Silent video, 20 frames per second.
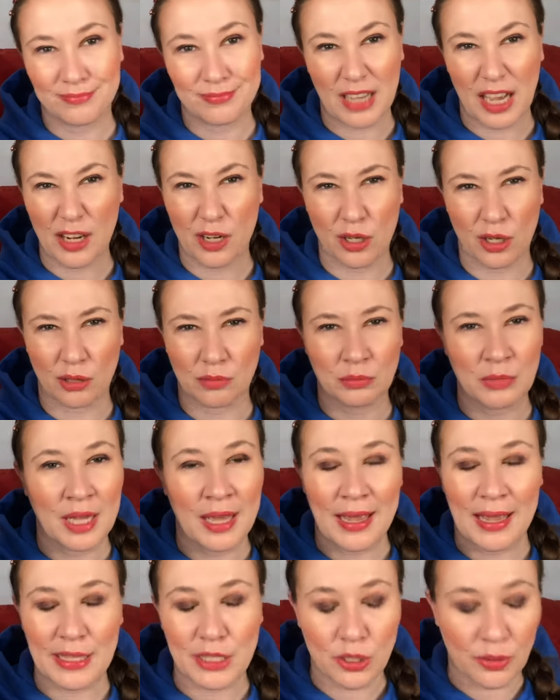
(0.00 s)
I don't know.
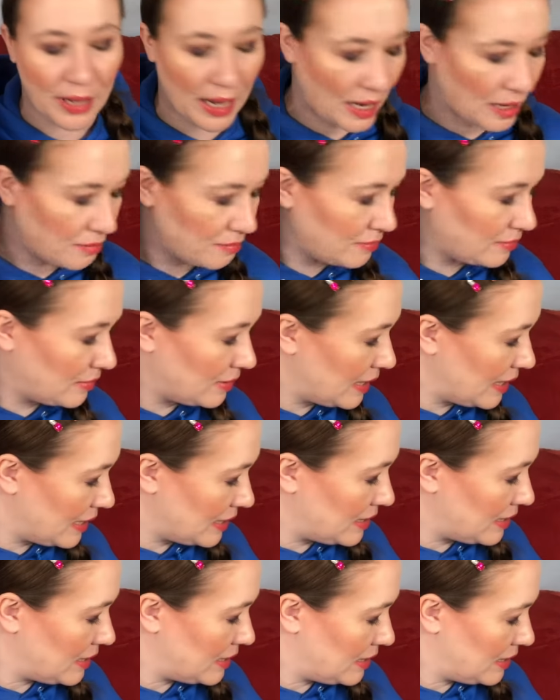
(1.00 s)
It's okay.
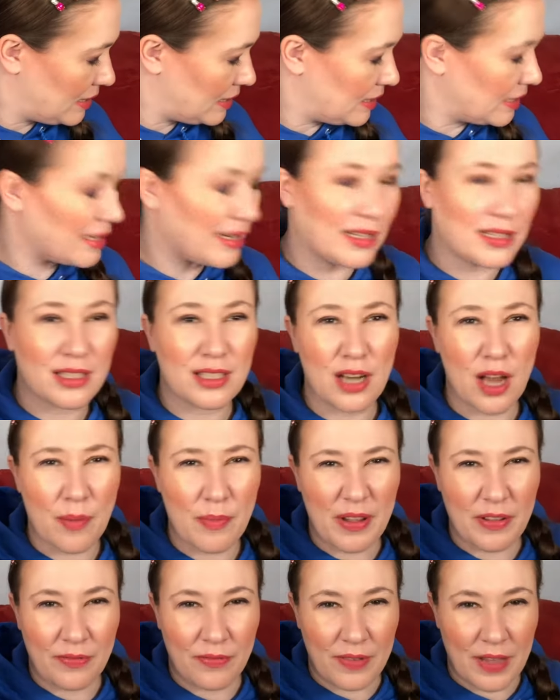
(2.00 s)
It's it's not
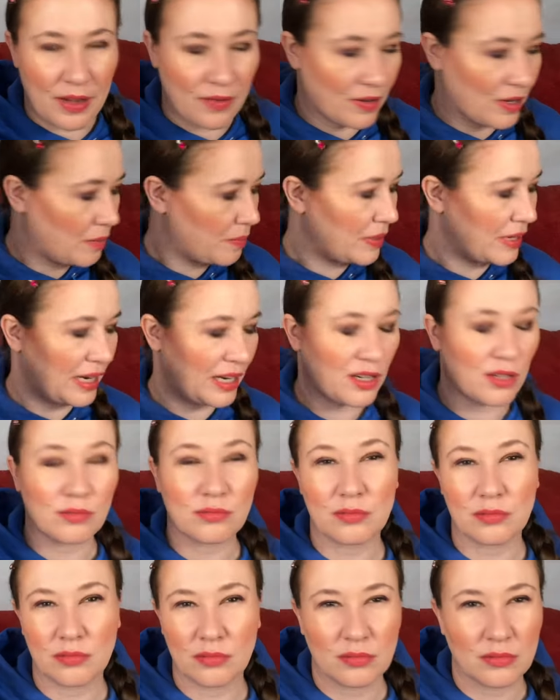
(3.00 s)
my favorite, but I don't
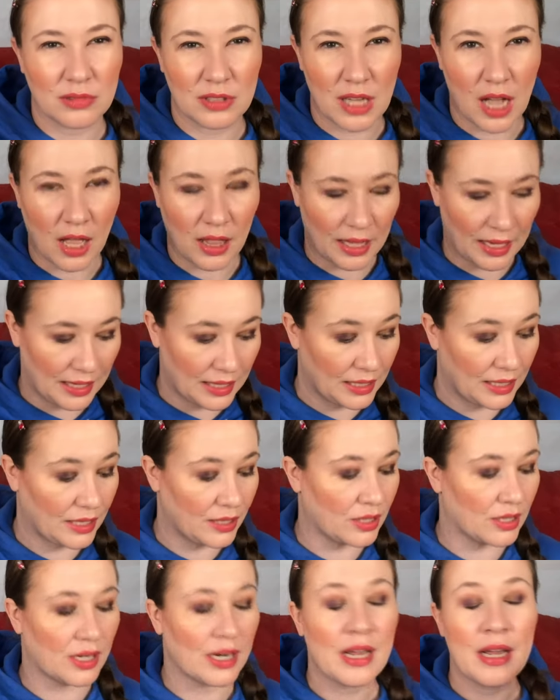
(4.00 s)
not like it
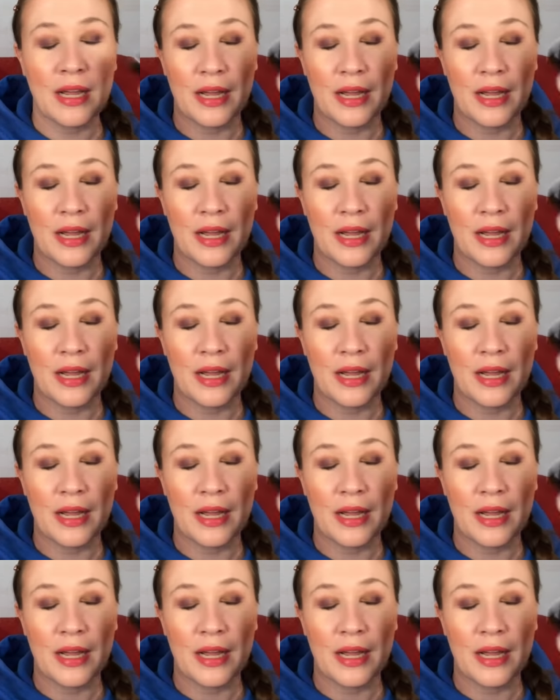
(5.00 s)
either.